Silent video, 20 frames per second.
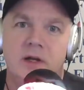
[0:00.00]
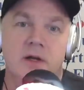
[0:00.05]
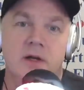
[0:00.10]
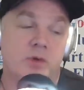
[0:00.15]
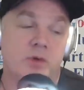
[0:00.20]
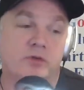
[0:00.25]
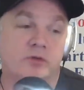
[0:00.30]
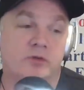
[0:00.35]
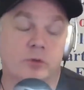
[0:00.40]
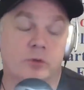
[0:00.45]

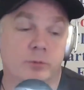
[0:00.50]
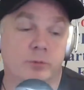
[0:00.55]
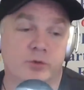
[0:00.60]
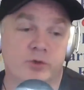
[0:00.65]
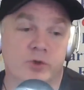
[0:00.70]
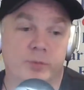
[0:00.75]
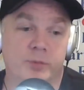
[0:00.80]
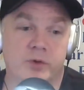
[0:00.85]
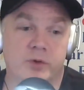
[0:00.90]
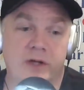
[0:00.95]
But a
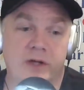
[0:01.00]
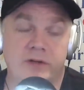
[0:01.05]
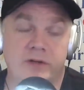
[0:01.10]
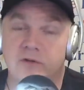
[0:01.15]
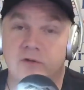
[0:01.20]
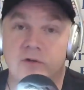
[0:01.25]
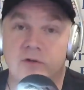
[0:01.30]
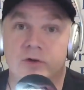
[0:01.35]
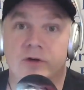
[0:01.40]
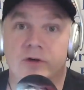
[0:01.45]
stormtrooper, that's
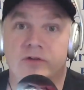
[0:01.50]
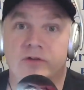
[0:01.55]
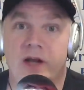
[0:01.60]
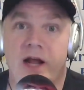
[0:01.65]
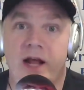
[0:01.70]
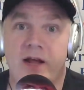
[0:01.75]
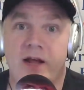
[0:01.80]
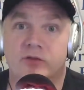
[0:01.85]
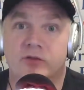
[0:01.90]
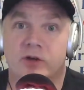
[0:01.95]
as good as an
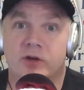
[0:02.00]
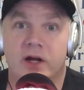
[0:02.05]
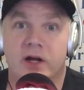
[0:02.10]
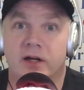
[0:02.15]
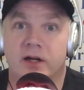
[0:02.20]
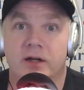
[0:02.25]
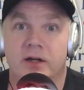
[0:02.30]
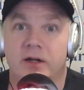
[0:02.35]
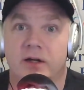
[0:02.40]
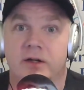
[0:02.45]
astronaut.
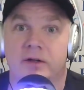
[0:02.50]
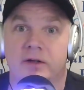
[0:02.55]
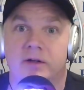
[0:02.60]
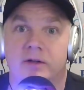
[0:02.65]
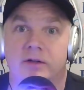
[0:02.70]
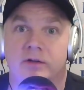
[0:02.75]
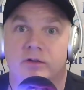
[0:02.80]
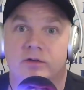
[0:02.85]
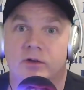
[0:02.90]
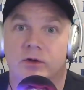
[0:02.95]

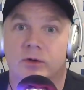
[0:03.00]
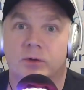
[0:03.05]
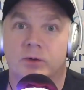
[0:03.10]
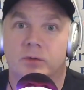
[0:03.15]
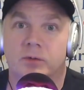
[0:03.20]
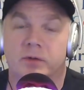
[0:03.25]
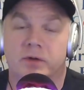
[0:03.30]
So